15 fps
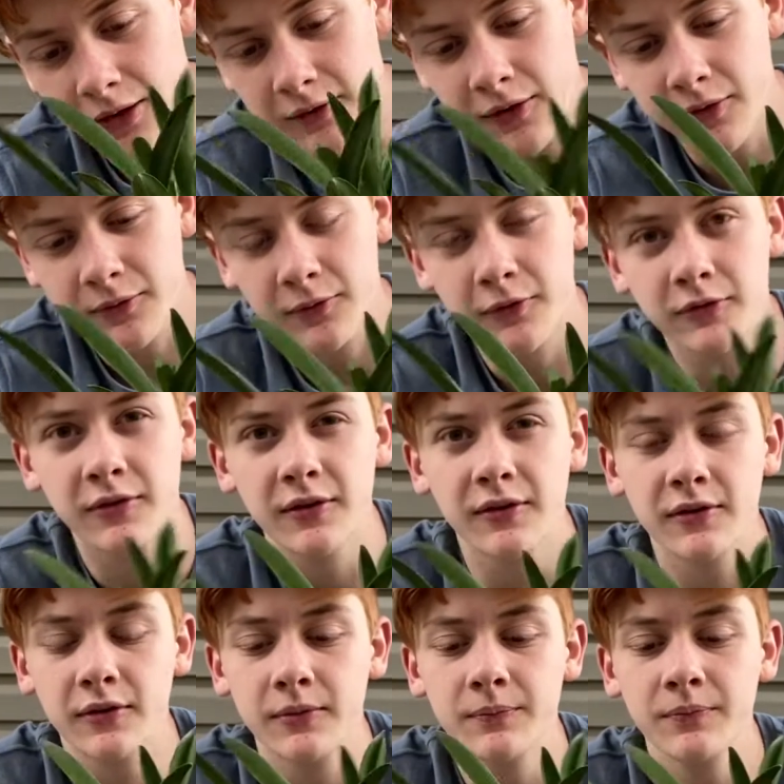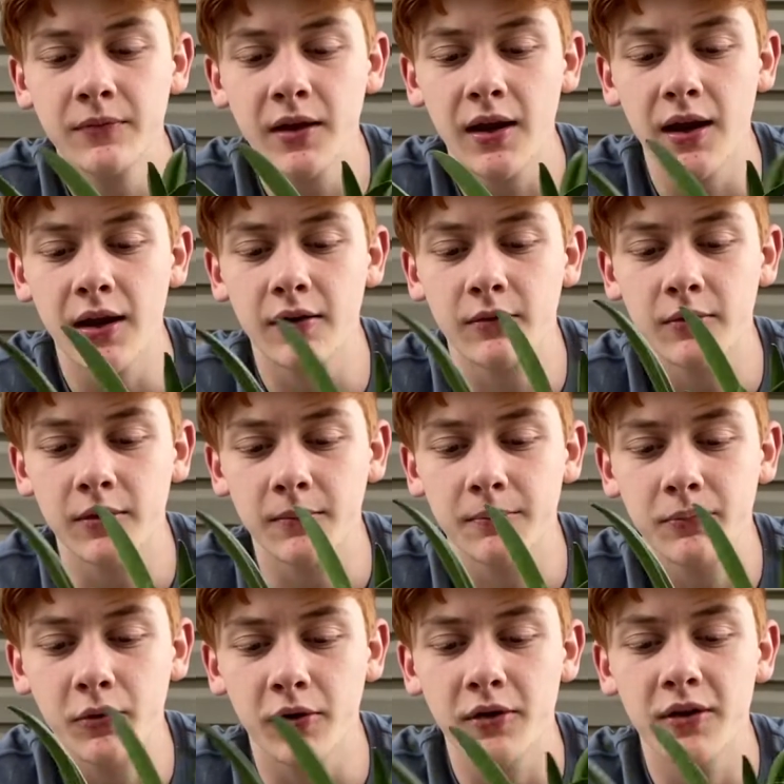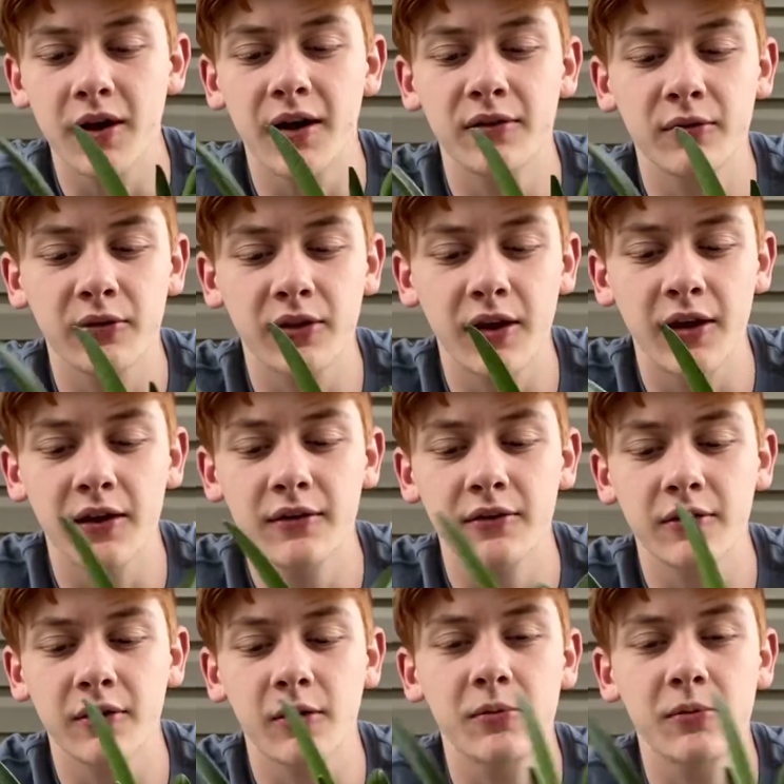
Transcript: its root system, and I don't want to bore you guys with that, so I'll be